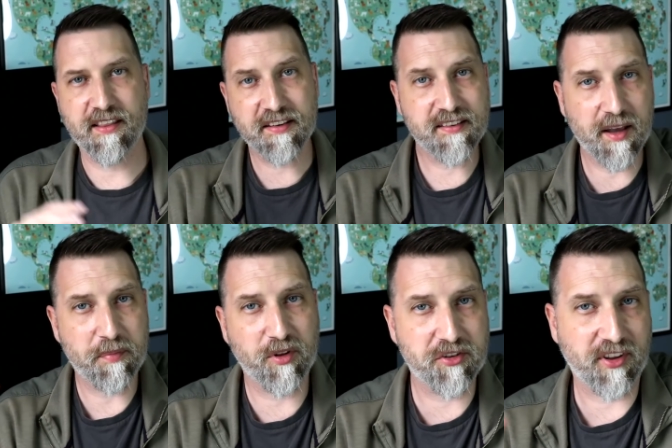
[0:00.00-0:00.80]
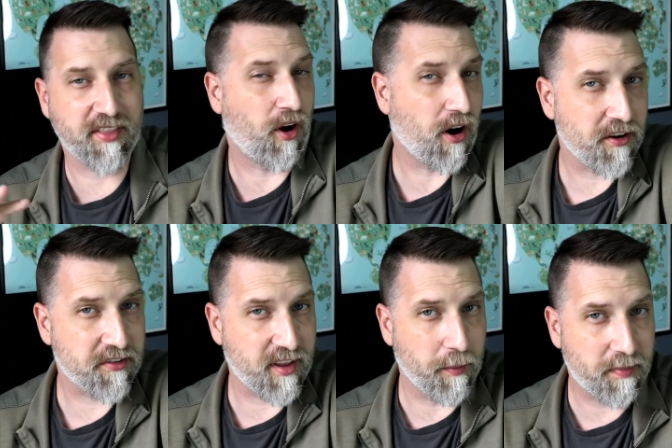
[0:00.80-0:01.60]
Now this step looks like the
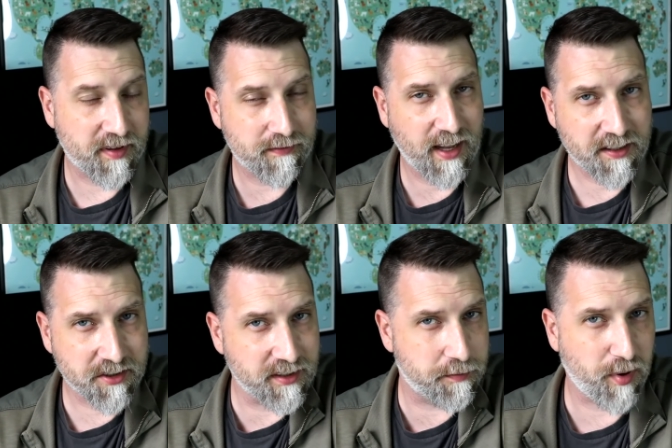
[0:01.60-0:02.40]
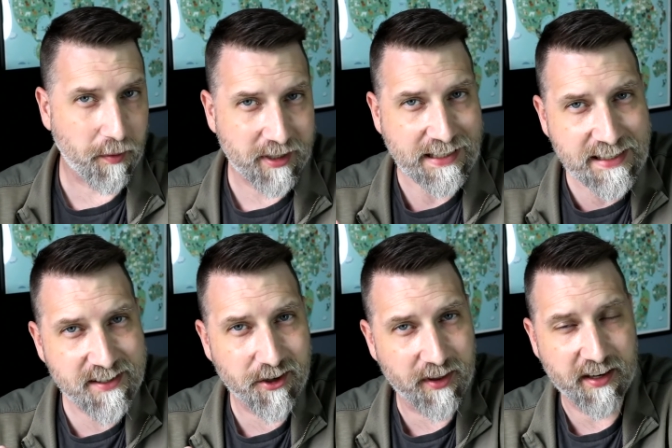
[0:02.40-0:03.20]
hardest step, but actually it's probably
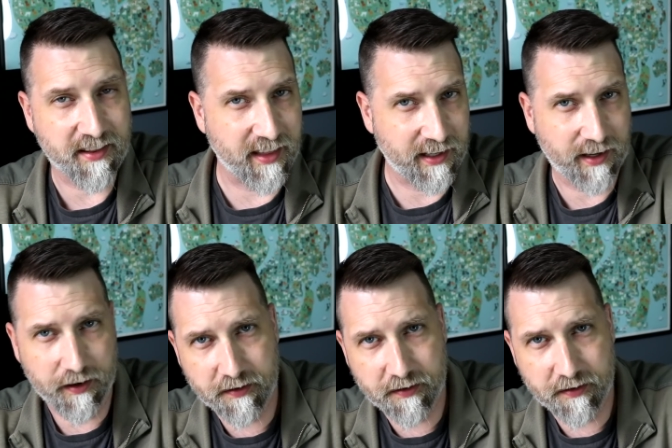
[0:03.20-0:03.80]
easier than you think it